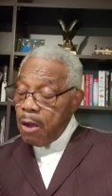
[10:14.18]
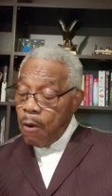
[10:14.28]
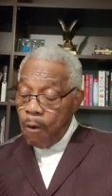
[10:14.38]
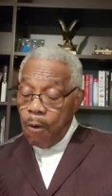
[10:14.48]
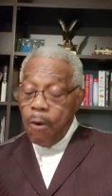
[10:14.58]

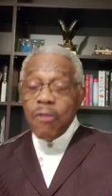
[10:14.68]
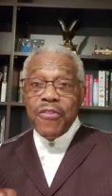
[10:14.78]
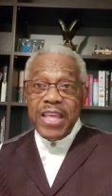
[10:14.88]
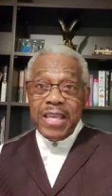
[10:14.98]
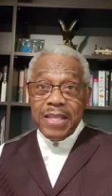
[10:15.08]
All
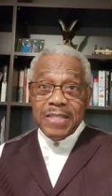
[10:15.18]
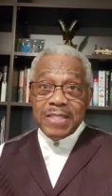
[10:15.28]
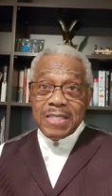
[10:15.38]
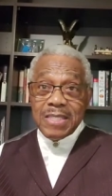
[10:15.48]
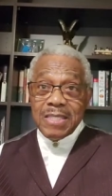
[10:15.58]

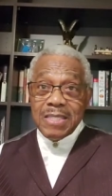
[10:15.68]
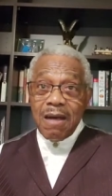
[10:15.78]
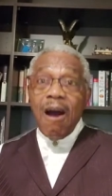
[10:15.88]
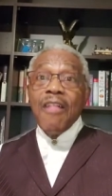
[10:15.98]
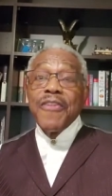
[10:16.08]
these
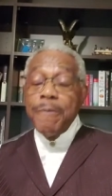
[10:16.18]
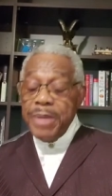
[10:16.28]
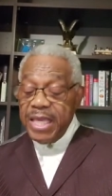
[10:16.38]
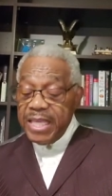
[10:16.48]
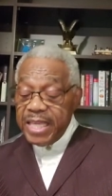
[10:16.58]
are the
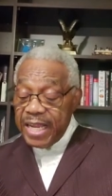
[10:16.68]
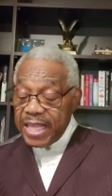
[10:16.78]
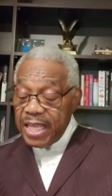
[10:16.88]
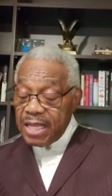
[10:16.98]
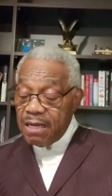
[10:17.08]

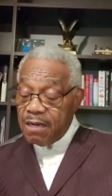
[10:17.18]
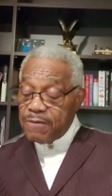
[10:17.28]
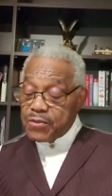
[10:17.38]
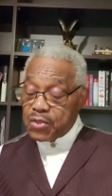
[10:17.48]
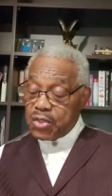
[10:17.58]
beginning
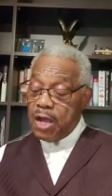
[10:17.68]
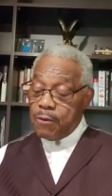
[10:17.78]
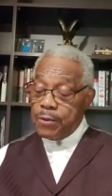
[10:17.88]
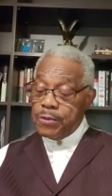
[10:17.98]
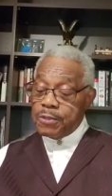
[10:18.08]
of
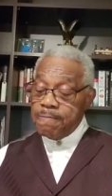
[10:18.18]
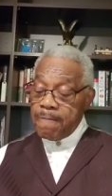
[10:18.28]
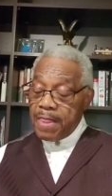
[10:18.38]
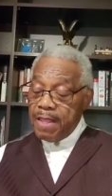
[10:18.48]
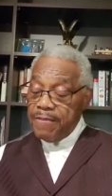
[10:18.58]
sorrows.
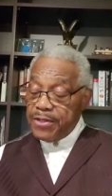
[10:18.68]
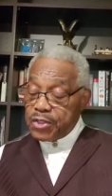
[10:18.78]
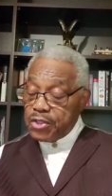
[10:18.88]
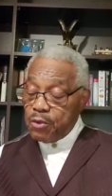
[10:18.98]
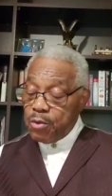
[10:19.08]
This
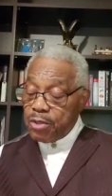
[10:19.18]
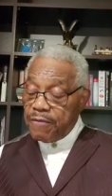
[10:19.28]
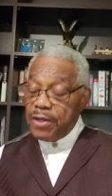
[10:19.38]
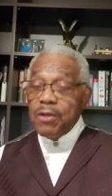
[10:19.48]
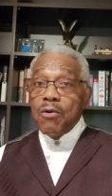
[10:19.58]
is the word of
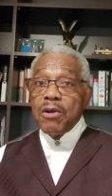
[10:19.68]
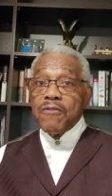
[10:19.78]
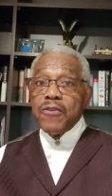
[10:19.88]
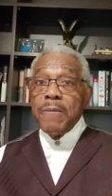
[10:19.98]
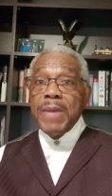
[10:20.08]
the Lord
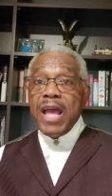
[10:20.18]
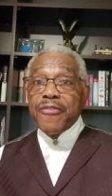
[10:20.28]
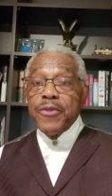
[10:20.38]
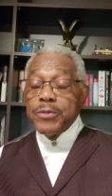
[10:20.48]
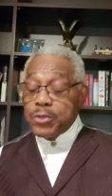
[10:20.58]
from
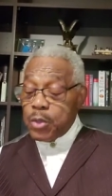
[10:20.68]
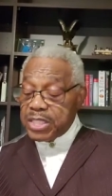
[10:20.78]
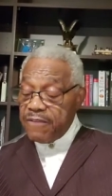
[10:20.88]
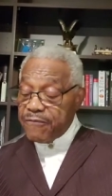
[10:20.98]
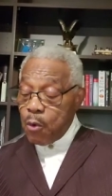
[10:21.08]
Matthew
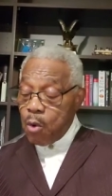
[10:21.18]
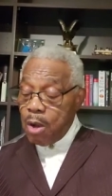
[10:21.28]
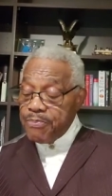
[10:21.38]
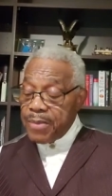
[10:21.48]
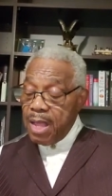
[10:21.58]

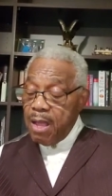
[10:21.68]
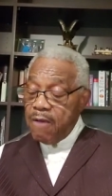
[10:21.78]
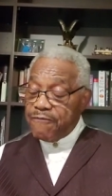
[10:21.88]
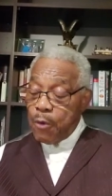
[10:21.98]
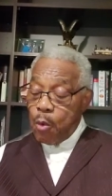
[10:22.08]
24,
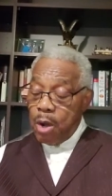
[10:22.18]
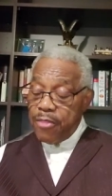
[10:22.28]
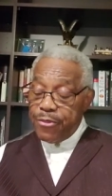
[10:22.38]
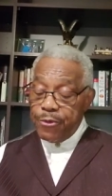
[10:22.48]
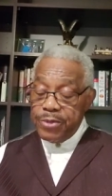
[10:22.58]
4
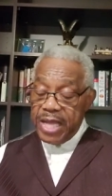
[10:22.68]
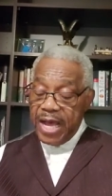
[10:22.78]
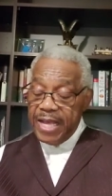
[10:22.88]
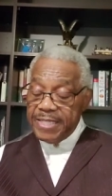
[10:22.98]
through 9.